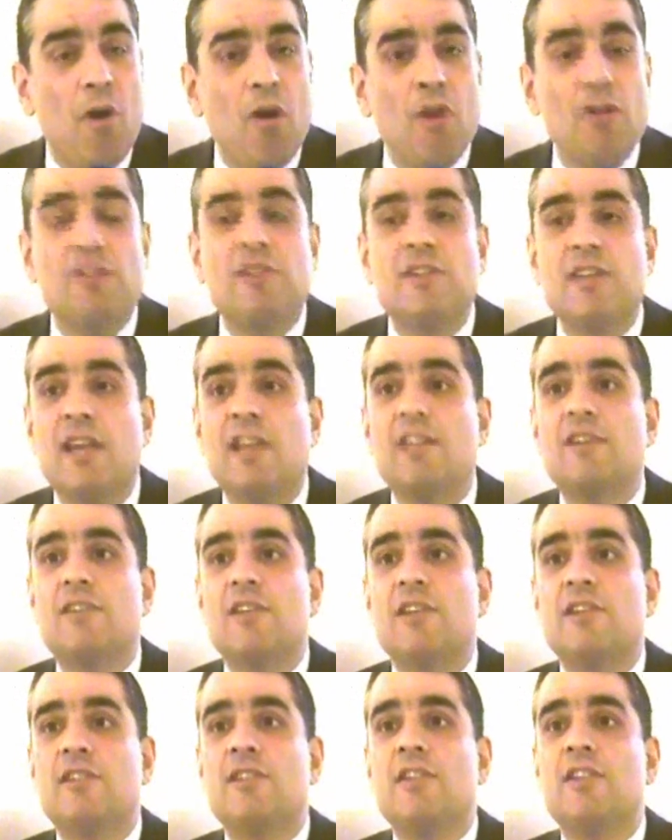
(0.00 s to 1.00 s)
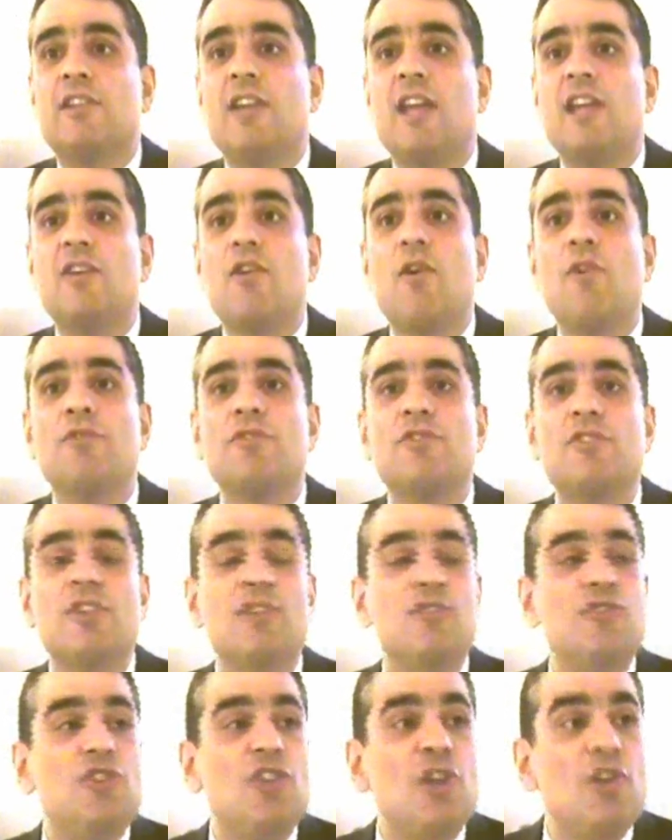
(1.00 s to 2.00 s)
Politics, is that a
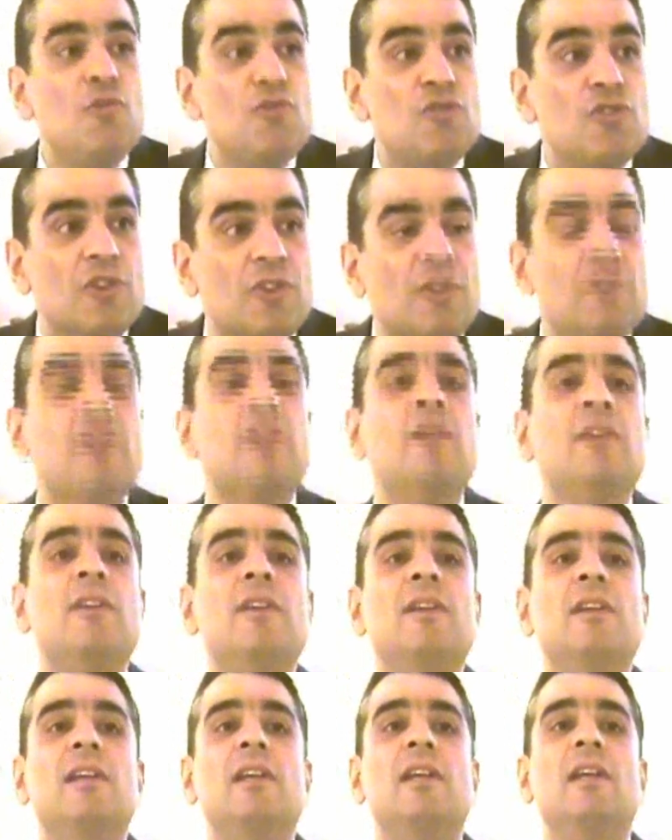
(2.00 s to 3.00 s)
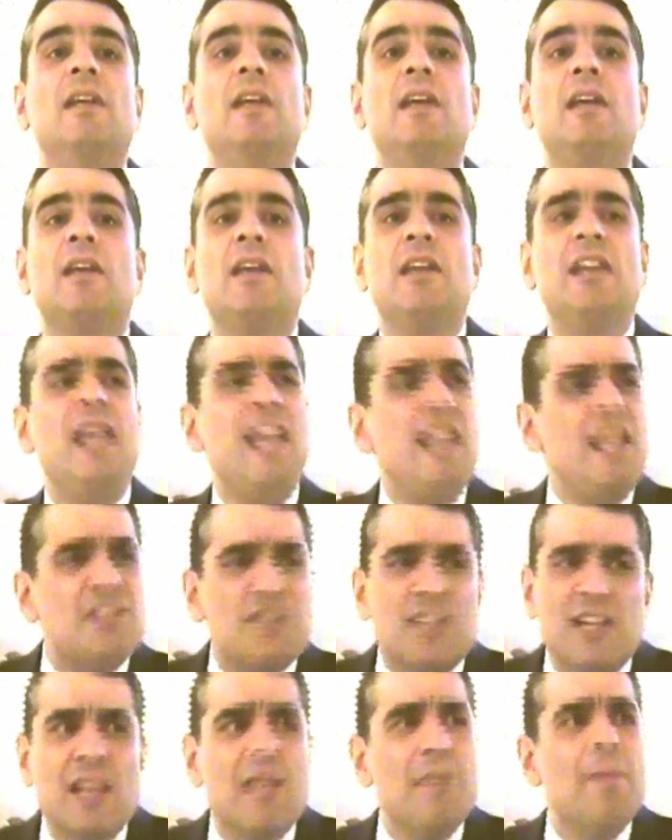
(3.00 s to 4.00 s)
constitution can
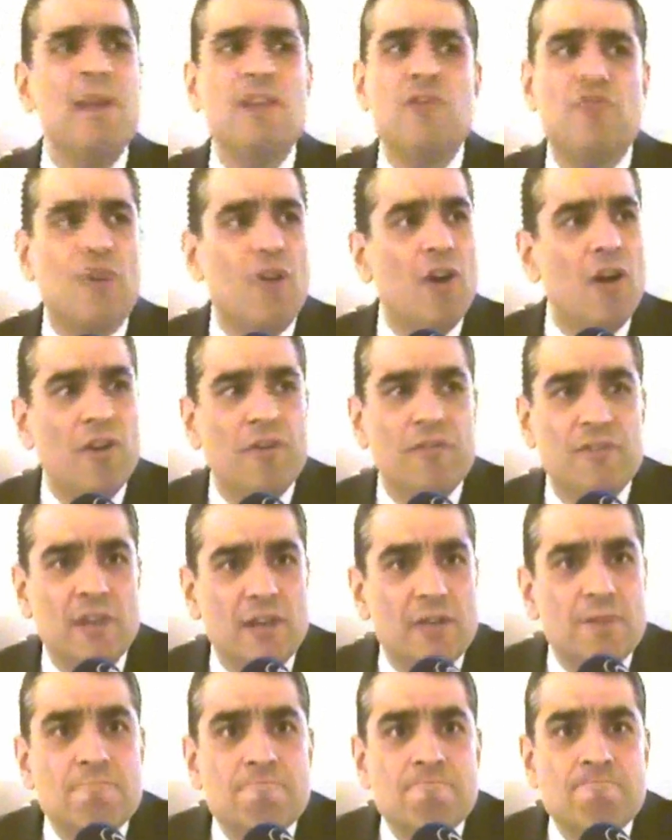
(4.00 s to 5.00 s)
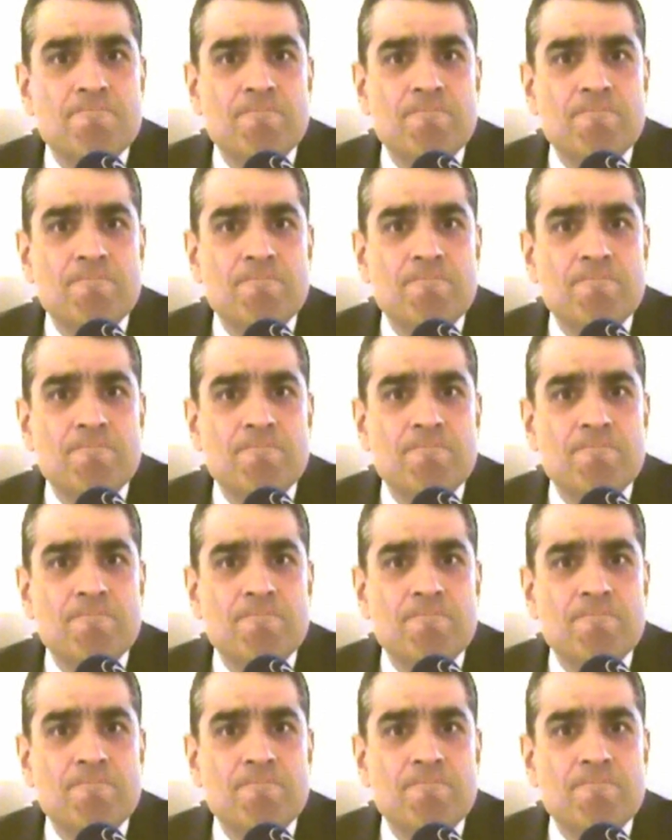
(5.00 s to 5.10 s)
easily be drafted